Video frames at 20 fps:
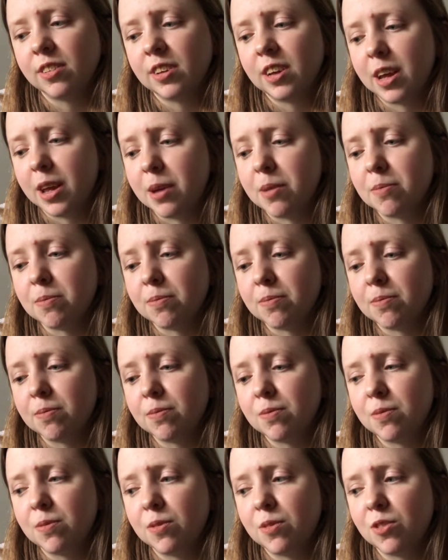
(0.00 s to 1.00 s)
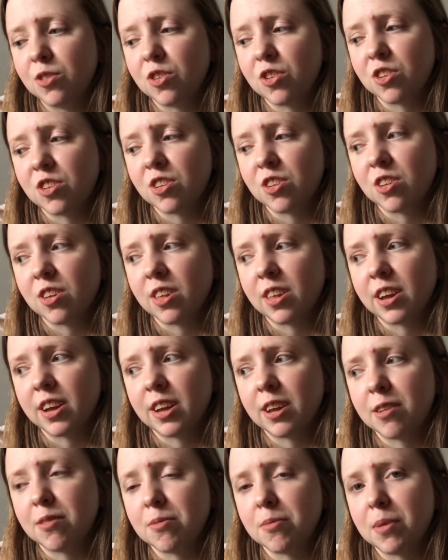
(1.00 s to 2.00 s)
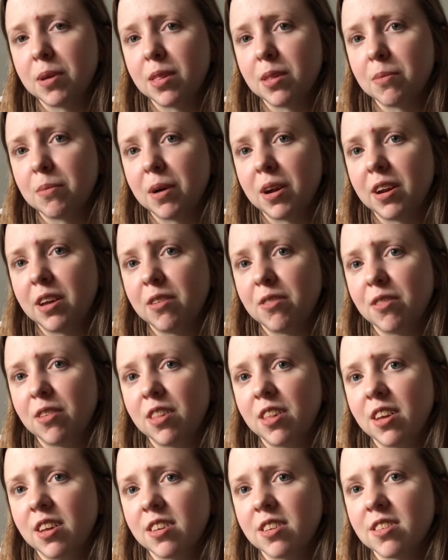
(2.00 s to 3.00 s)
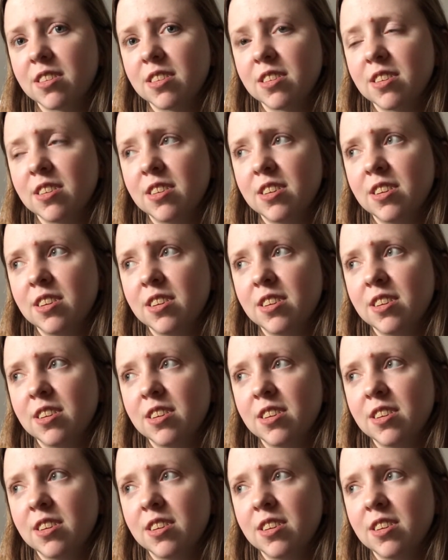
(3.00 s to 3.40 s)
him just to like give me the money for this.